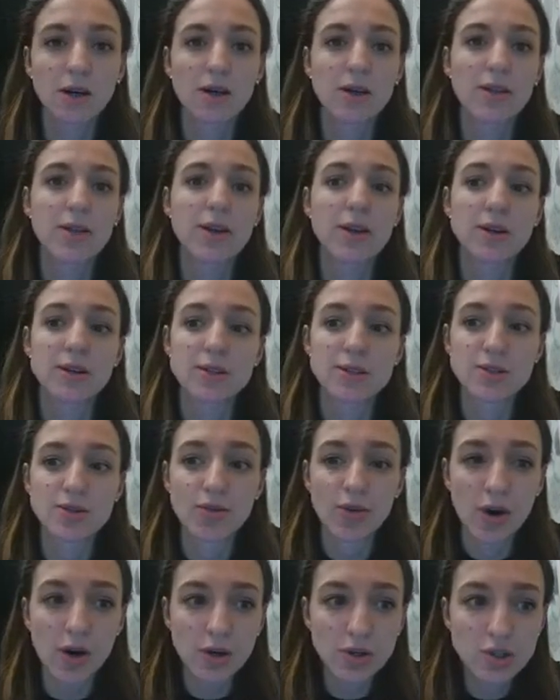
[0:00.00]
their
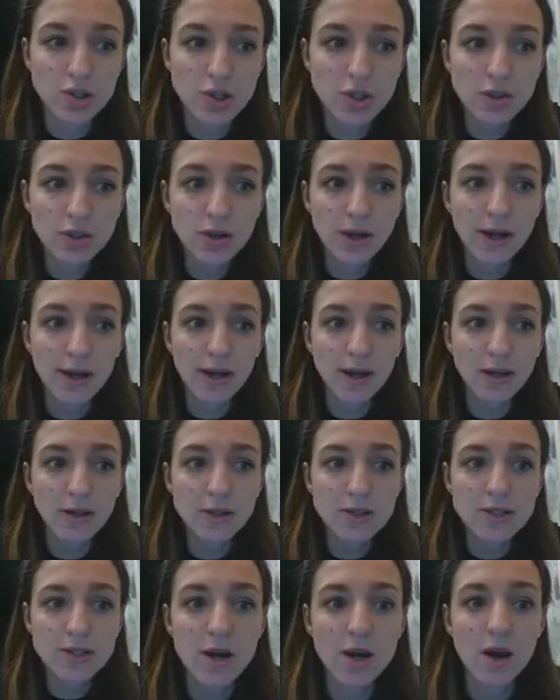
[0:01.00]
structure and
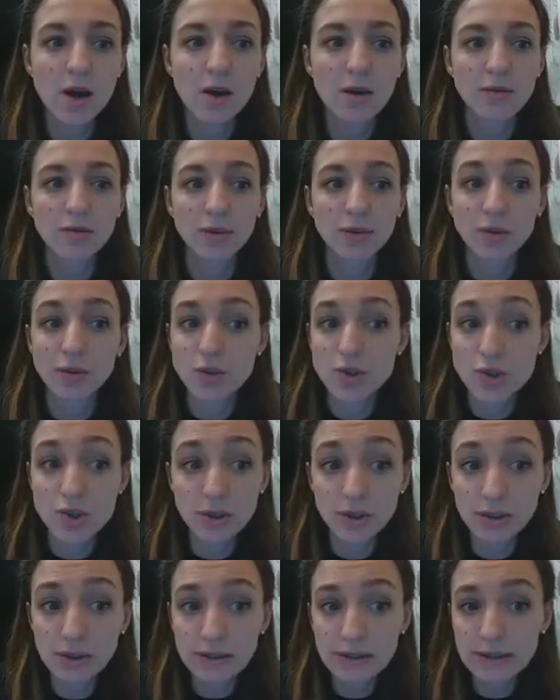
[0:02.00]
uh,
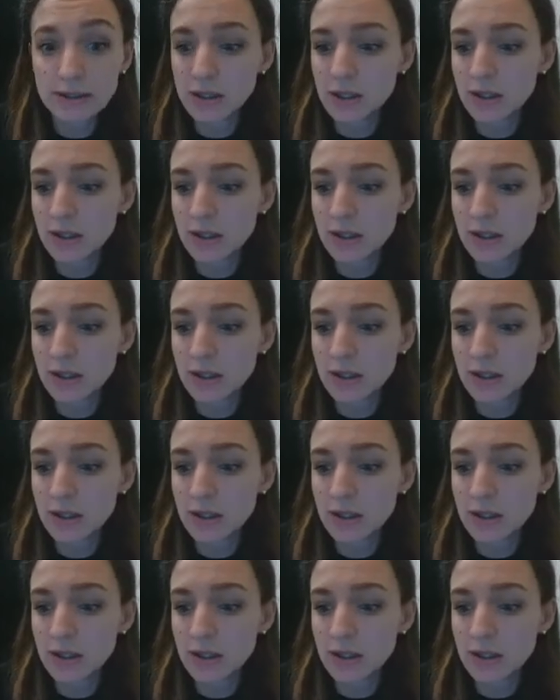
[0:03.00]
functioning,